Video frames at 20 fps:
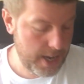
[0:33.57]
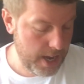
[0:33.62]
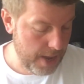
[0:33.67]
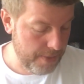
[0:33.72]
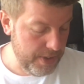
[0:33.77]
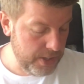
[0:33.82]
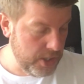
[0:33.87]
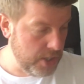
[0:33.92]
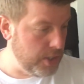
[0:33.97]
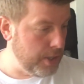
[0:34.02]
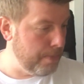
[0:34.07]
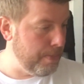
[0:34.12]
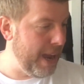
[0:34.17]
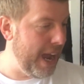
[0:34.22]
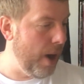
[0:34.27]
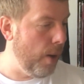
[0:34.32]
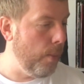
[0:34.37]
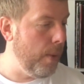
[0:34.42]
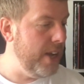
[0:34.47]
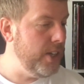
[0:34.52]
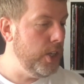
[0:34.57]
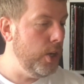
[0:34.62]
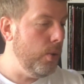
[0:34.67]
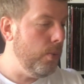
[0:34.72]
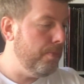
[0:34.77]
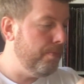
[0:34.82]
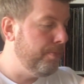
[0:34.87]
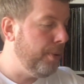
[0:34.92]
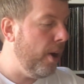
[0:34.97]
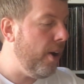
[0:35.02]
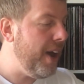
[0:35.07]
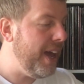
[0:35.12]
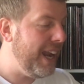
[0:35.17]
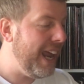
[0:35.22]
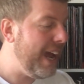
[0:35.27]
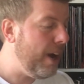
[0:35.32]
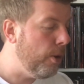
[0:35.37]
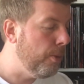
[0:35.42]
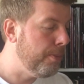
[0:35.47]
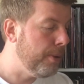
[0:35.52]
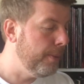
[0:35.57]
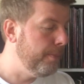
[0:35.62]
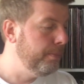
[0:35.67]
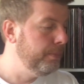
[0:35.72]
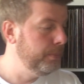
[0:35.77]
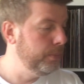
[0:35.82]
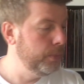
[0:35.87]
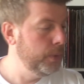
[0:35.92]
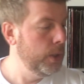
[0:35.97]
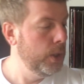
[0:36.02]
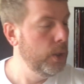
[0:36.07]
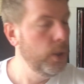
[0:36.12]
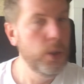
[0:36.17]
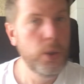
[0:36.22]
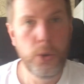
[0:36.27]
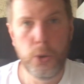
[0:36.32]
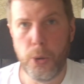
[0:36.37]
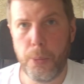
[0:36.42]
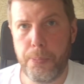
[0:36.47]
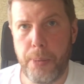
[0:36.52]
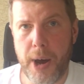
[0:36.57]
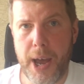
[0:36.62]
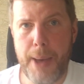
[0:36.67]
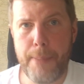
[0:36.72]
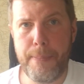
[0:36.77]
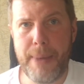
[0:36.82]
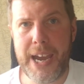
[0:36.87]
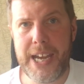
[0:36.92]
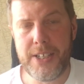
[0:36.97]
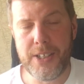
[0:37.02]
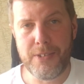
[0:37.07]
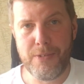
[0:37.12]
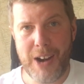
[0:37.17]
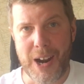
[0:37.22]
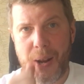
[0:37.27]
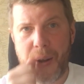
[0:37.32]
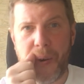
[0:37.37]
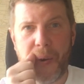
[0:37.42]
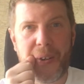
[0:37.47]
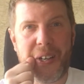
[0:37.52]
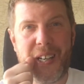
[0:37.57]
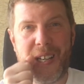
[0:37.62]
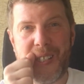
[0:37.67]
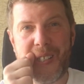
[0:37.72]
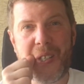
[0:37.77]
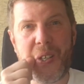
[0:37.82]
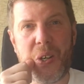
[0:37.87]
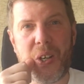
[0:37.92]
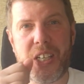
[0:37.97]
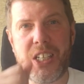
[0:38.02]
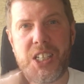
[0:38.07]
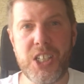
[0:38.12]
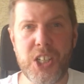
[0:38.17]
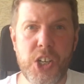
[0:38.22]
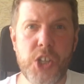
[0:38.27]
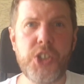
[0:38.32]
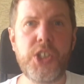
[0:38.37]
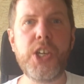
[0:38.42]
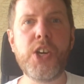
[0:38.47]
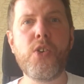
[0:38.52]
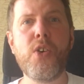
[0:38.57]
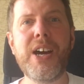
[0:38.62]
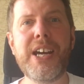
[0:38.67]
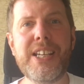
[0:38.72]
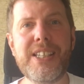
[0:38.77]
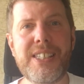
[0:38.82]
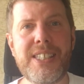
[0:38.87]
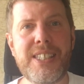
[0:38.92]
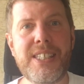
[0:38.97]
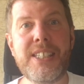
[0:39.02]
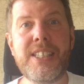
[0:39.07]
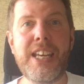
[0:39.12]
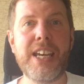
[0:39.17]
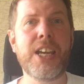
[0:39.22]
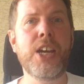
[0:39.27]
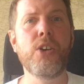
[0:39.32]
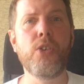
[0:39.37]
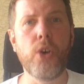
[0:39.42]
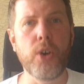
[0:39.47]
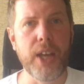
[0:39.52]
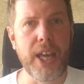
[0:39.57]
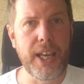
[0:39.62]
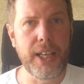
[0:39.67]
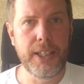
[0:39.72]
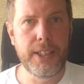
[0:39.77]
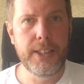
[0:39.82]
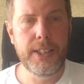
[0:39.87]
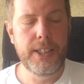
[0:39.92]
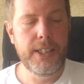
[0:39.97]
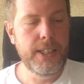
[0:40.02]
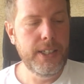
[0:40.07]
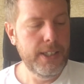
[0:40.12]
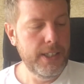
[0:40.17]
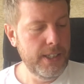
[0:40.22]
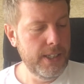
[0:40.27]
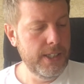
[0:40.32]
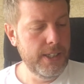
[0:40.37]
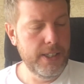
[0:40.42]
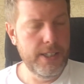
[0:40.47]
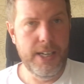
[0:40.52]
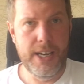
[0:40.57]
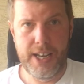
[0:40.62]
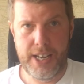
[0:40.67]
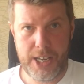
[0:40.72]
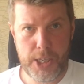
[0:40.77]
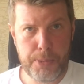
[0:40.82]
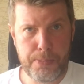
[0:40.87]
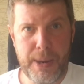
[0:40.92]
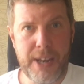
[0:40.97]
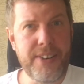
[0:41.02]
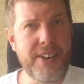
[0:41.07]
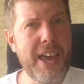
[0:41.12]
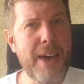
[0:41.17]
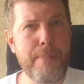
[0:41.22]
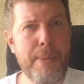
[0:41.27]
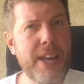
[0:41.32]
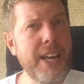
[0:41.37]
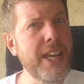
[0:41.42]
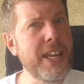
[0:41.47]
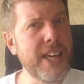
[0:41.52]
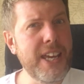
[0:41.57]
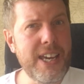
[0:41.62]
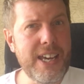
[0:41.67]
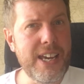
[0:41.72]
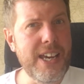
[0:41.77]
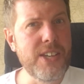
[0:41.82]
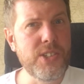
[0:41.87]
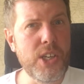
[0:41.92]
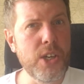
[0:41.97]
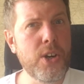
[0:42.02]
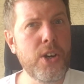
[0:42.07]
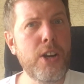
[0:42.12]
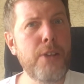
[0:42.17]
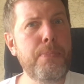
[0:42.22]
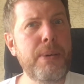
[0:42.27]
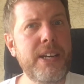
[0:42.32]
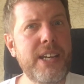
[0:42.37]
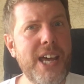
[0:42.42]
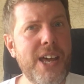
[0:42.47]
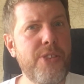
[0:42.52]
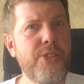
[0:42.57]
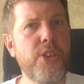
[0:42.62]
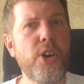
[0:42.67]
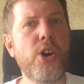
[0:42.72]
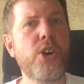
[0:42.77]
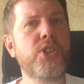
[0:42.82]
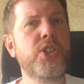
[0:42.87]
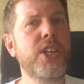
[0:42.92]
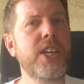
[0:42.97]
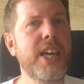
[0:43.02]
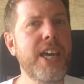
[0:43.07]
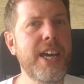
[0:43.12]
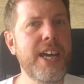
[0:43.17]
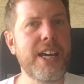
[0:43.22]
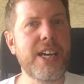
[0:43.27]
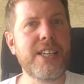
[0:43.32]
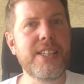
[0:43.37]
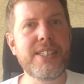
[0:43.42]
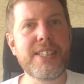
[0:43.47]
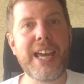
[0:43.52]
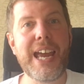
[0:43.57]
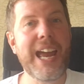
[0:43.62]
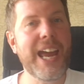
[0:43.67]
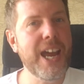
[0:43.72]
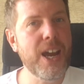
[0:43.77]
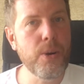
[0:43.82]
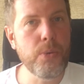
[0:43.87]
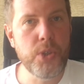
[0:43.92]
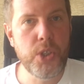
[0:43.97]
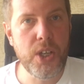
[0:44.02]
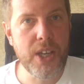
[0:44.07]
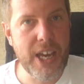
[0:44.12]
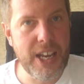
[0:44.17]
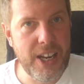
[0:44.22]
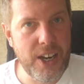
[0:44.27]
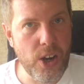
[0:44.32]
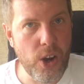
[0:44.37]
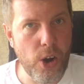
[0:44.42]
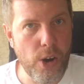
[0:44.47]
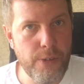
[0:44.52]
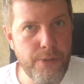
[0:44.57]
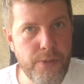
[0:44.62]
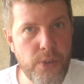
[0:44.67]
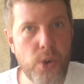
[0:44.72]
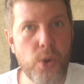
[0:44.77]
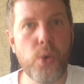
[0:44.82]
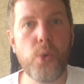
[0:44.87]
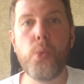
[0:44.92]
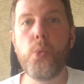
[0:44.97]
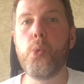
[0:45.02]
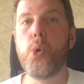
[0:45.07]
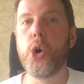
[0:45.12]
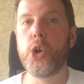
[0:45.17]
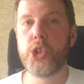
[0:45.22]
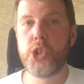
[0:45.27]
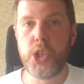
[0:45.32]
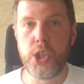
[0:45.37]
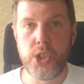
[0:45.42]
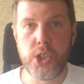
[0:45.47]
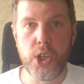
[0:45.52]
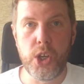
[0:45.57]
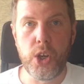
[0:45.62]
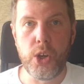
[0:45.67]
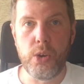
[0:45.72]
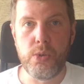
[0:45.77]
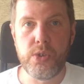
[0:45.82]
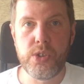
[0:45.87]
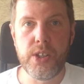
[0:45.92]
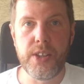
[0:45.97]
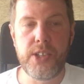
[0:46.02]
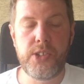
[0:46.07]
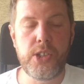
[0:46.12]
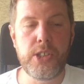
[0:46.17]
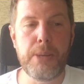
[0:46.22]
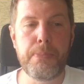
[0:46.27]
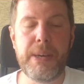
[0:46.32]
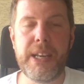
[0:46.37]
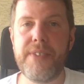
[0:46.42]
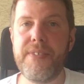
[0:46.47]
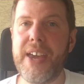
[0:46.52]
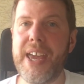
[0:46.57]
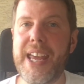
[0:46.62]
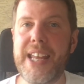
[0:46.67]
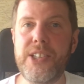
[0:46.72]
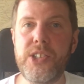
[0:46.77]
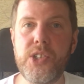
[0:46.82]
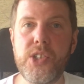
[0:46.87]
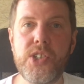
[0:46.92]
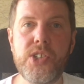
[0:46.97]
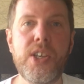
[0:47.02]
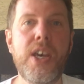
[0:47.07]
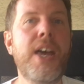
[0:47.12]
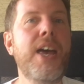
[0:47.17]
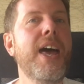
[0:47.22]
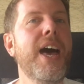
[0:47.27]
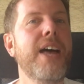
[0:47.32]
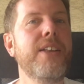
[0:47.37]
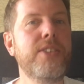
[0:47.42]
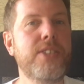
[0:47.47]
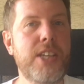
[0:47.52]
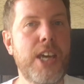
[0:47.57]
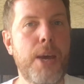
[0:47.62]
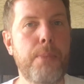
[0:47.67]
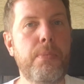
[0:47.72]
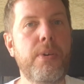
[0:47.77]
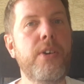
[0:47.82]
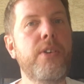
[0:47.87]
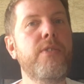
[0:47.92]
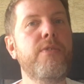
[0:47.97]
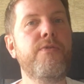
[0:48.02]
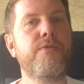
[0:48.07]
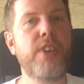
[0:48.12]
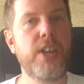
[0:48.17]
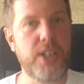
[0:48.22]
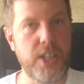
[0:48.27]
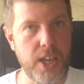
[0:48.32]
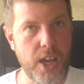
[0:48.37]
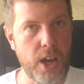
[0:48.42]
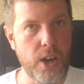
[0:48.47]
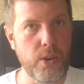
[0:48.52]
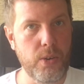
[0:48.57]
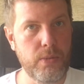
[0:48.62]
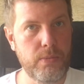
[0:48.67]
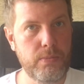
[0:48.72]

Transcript: Uh, this is about when you buy an album or buy a Maiden record and it's got a Dirty Great sticker on it. And it's been there many years. It could have been there 30 years. How do you get it off? What do you do? So this is a bit of a hint and tip video.